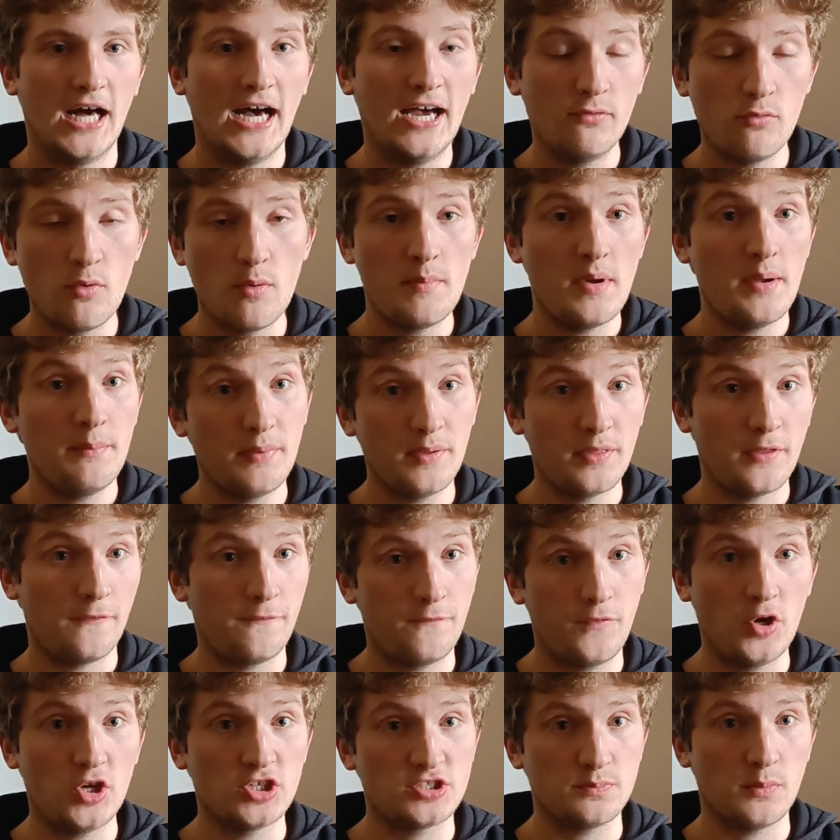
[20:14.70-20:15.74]
I remember the
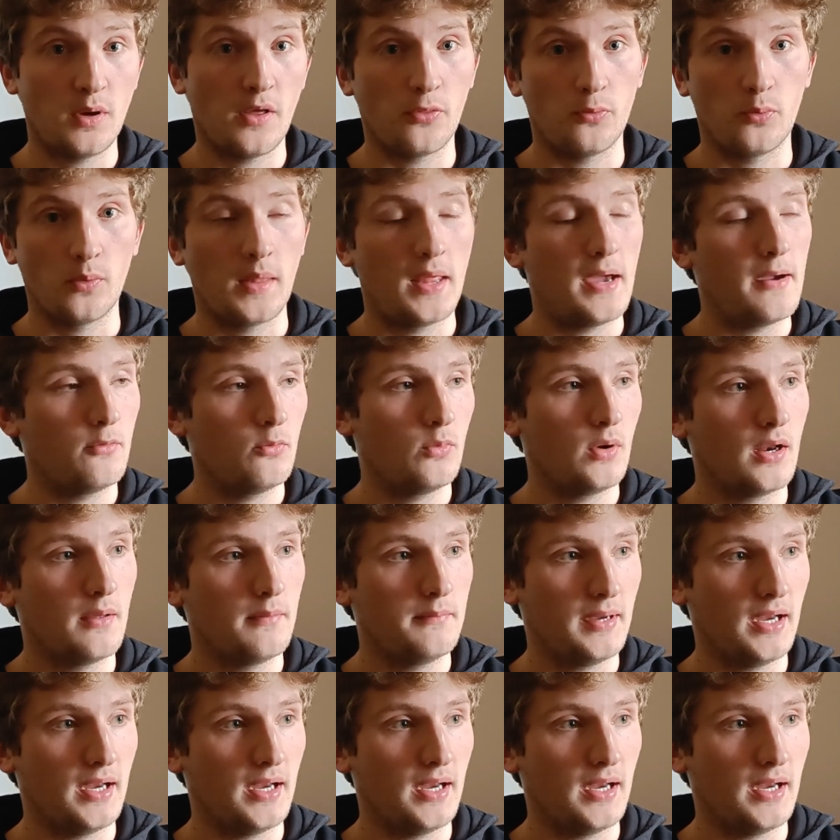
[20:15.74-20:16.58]
first month when I